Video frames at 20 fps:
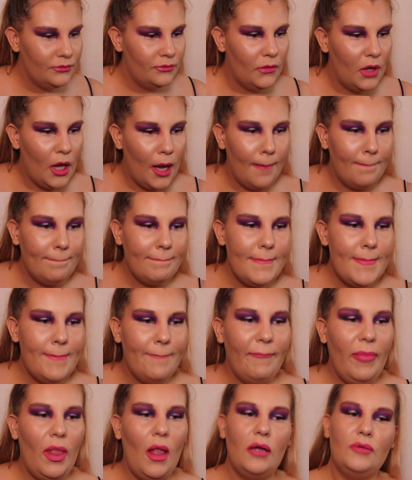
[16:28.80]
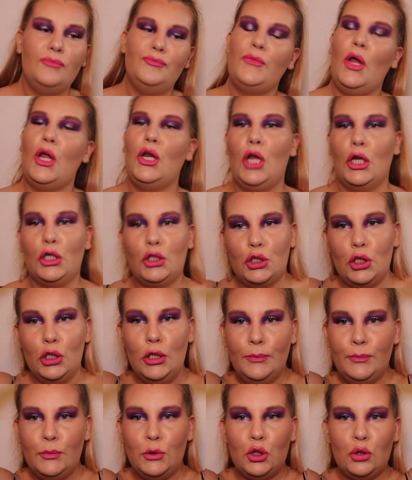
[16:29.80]
Yeah. That's the
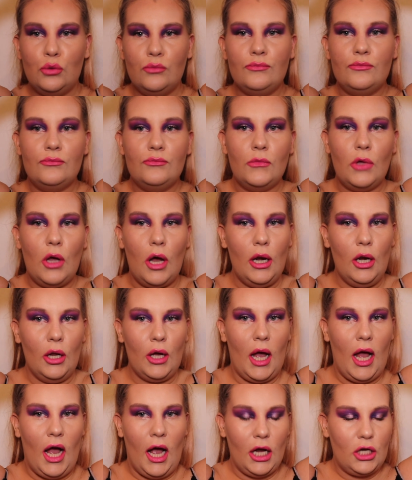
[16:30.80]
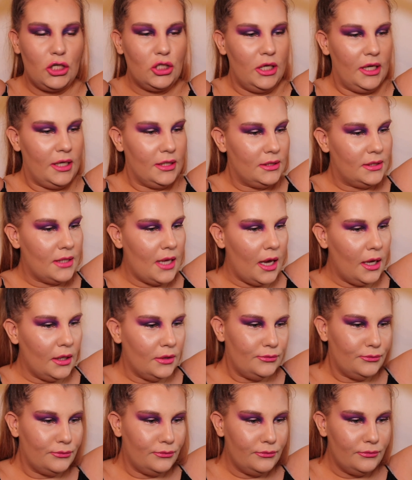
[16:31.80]
lips. I look actually
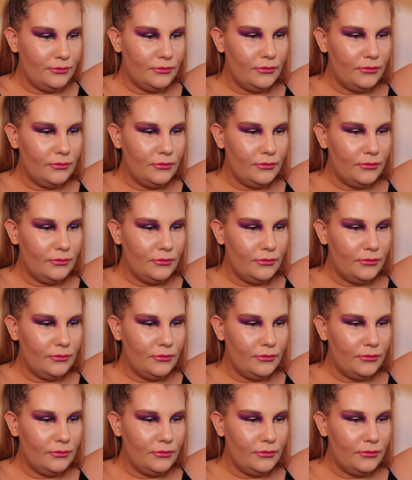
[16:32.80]
insane.